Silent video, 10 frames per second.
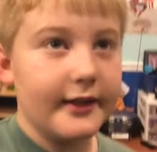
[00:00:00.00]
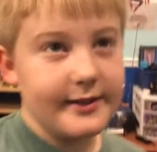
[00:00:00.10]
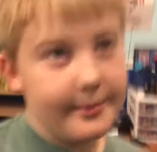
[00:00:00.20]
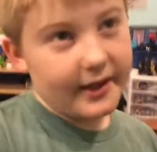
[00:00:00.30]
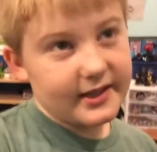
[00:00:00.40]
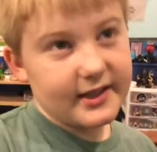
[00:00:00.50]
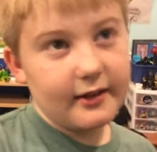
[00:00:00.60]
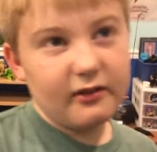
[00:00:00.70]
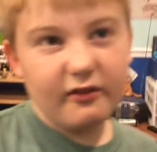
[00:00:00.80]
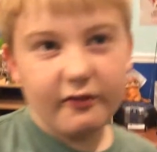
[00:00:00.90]
it's based
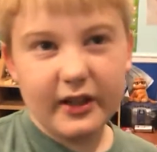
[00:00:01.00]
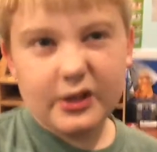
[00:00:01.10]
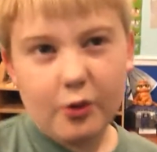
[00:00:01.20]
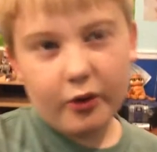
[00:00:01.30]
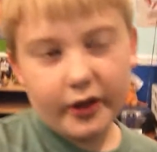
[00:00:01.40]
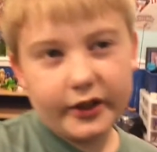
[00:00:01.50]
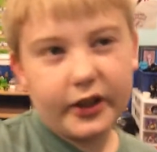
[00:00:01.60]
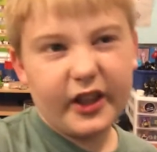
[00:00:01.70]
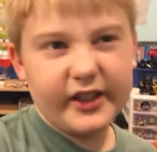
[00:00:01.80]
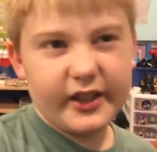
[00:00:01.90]
in Victorian
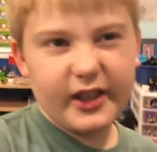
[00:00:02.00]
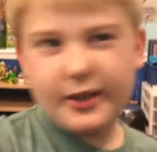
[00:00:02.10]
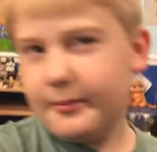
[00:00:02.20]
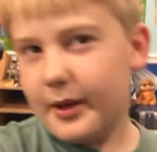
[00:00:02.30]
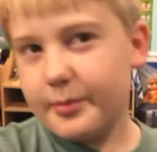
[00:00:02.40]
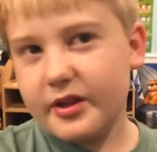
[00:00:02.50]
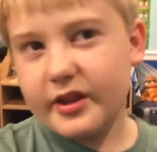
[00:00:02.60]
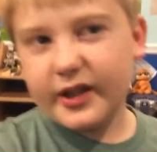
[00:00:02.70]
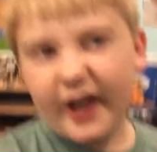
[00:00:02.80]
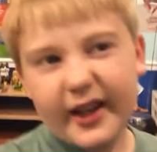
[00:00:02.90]
London in maybe
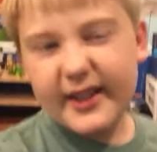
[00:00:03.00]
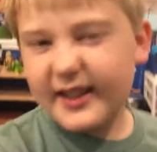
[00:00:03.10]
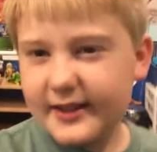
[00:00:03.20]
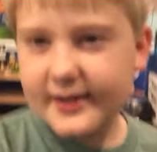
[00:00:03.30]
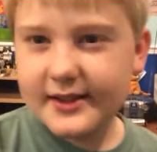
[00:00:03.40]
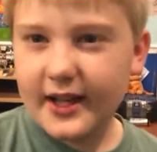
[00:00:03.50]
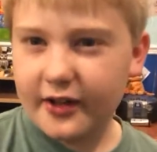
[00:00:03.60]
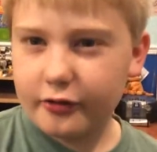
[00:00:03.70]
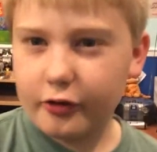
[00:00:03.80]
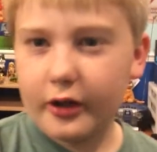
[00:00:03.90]
the 19th
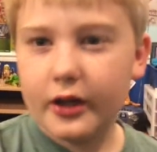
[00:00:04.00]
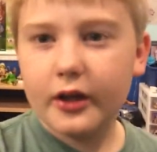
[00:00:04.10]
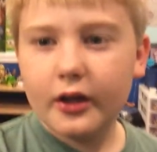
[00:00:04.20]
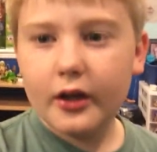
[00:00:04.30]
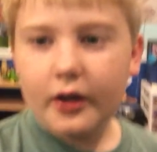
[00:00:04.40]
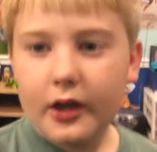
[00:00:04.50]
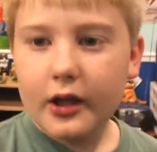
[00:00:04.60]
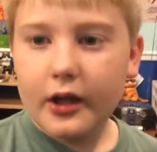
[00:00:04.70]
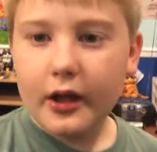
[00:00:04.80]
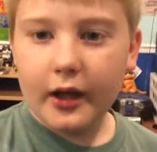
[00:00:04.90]
century,
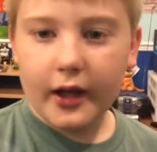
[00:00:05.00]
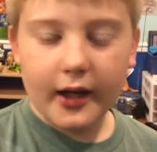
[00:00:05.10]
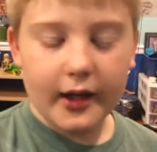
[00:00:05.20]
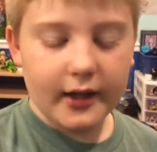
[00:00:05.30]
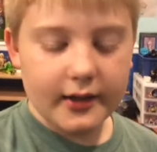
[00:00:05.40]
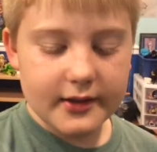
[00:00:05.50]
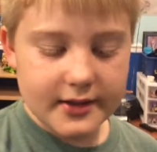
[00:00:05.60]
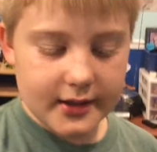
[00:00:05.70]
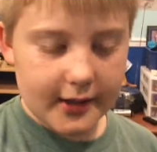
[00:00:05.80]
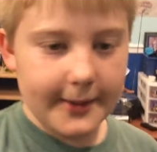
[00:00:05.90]

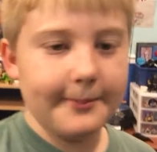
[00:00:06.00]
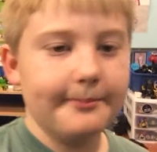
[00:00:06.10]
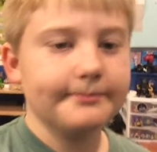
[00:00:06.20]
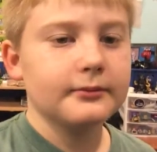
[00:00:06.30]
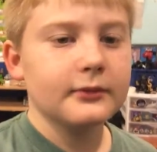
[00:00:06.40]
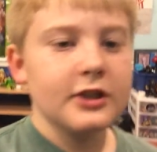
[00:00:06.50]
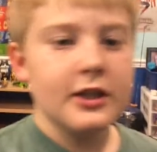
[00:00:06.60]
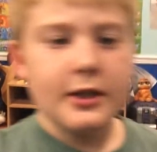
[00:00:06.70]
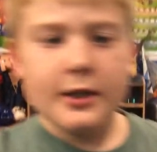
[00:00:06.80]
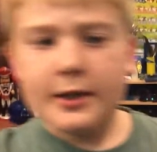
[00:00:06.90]
and um,
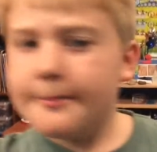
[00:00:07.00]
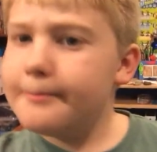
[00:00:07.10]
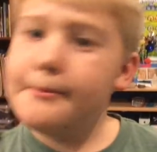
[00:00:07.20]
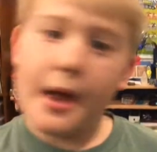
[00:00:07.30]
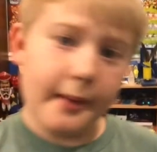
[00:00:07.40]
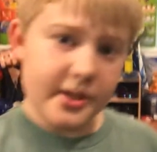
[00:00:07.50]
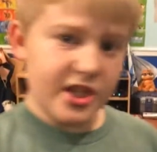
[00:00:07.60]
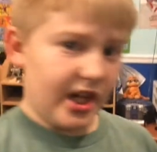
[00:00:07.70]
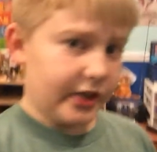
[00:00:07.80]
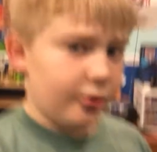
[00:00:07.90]
maybe
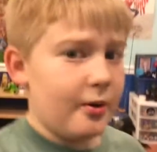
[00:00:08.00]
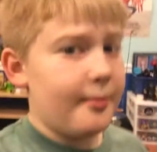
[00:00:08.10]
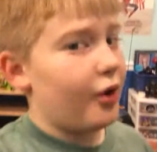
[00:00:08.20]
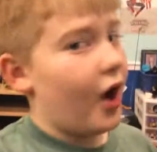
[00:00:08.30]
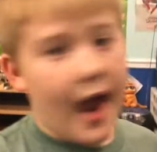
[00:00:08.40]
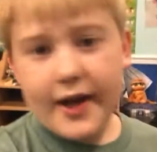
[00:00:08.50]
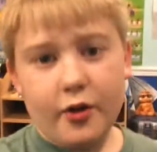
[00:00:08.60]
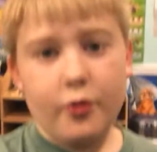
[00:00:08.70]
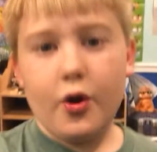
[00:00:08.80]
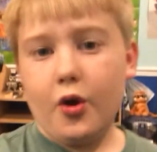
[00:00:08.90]
Jack the Ripper. I
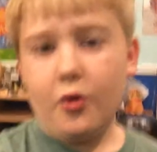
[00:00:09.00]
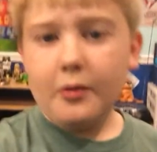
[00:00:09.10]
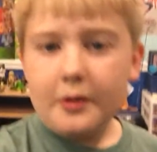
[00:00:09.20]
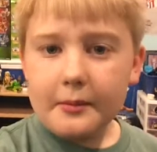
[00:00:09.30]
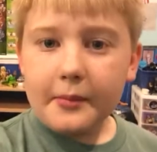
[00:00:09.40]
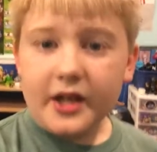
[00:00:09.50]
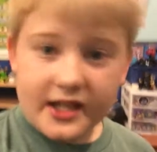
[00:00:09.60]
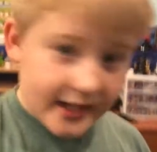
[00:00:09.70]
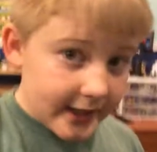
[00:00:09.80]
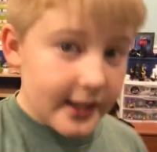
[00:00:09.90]
don't know, but
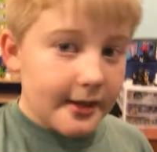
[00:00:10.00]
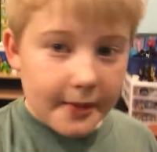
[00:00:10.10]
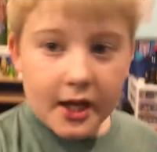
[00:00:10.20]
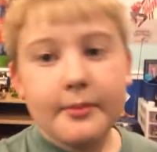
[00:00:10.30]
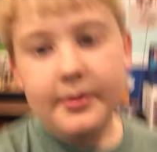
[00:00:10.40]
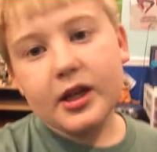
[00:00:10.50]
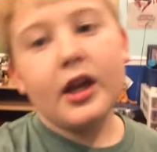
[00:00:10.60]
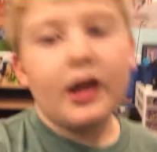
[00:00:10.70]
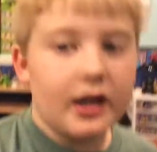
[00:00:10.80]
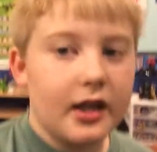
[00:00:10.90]
he may
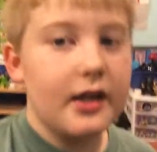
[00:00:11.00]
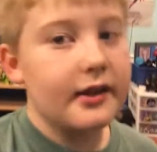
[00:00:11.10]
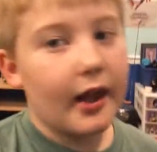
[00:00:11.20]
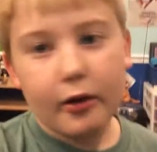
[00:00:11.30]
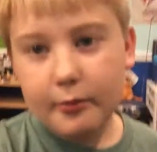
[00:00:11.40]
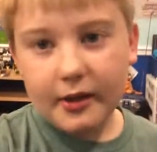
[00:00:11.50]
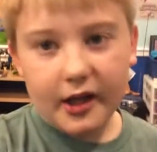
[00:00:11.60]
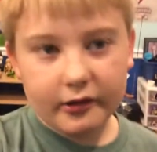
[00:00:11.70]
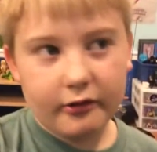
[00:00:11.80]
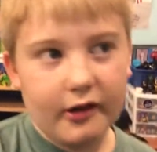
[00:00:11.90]
be in it, and that would be
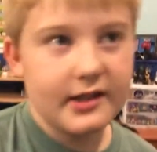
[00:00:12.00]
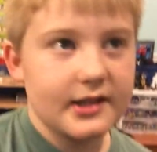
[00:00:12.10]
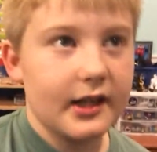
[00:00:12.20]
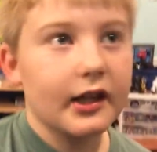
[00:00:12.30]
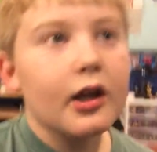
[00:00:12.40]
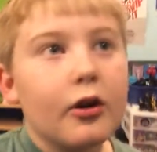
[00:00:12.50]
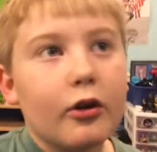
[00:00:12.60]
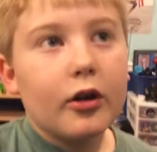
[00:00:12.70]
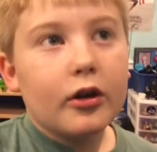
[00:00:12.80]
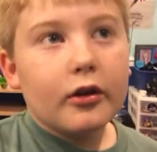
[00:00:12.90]
interesting
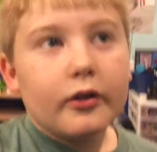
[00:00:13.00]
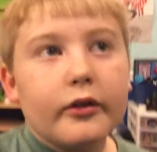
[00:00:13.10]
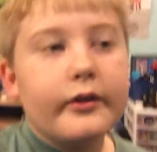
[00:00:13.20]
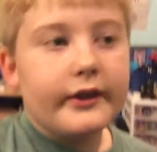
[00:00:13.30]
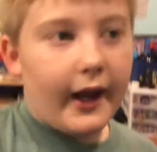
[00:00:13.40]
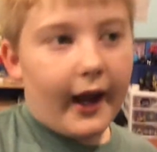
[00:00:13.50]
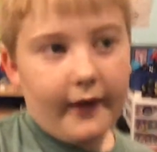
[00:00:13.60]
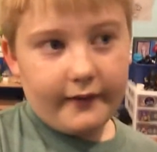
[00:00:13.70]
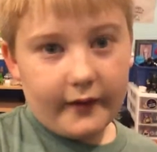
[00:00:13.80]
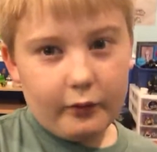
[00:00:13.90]
yeah,
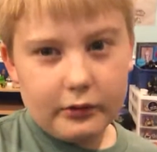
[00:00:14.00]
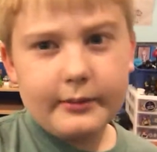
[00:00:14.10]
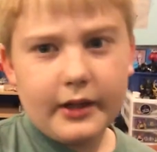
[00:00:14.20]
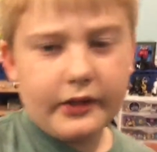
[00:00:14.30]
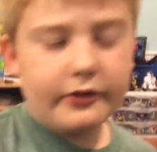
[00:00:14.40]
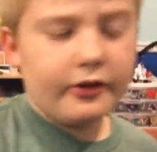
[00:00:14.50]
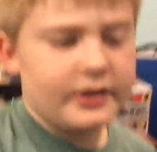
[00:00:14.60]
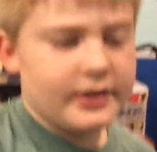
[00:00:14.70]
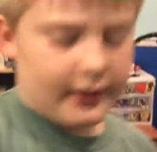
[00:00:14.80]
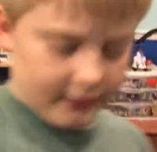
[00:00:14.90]
that would be
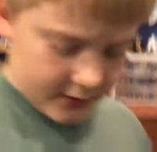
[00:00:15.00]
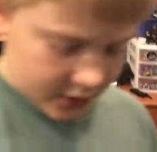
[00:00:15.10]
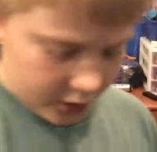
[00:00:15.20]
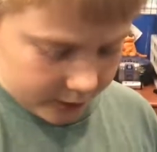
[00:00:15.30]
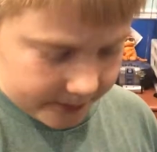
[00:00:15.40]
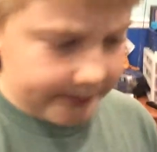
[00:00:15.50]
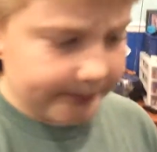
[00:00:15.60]
interesting. So,